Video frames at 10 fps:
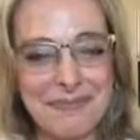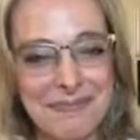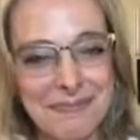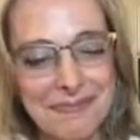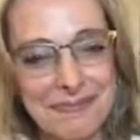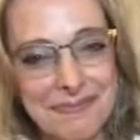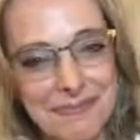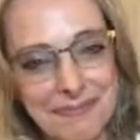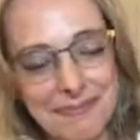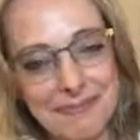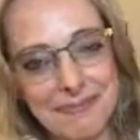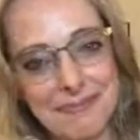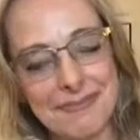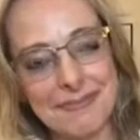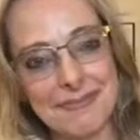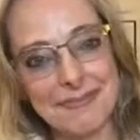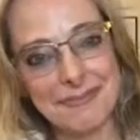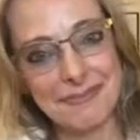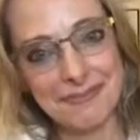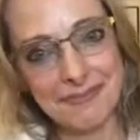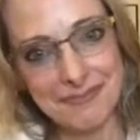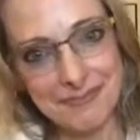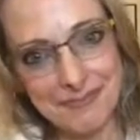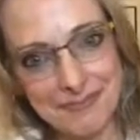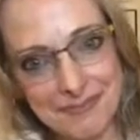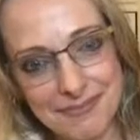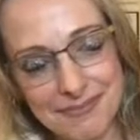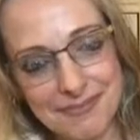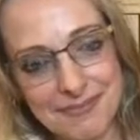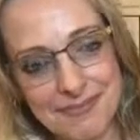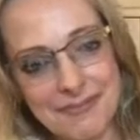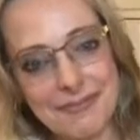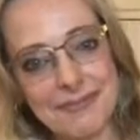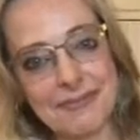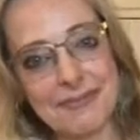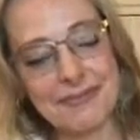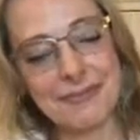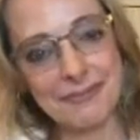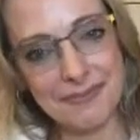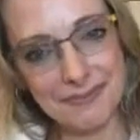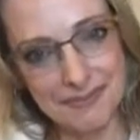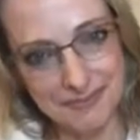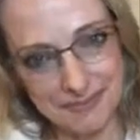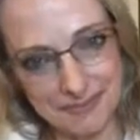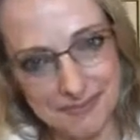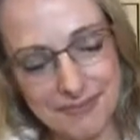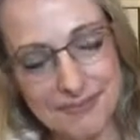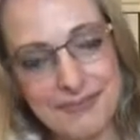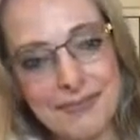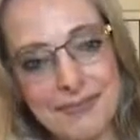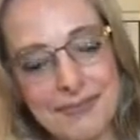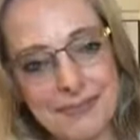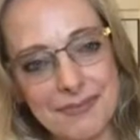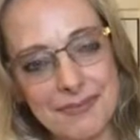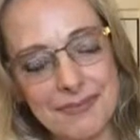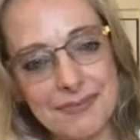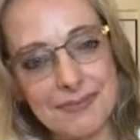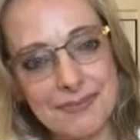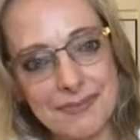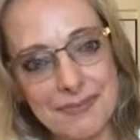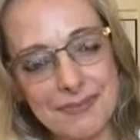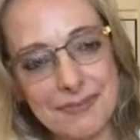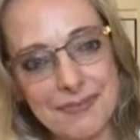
No words are spoken by the person on screen.